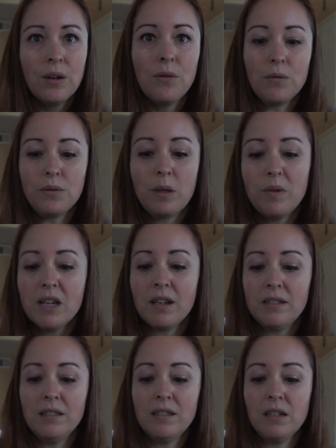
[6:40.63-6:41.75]
only
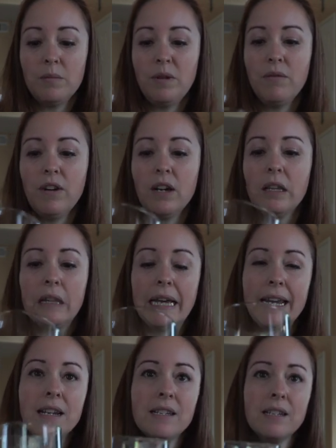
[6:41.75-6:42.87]
because it's gonna be very
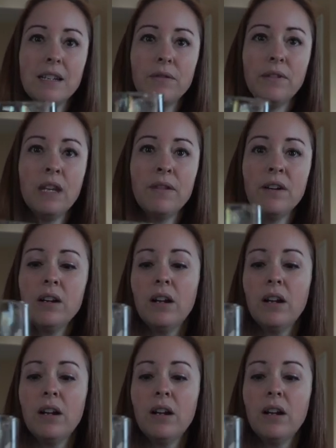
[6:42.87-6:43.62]
light in flavor,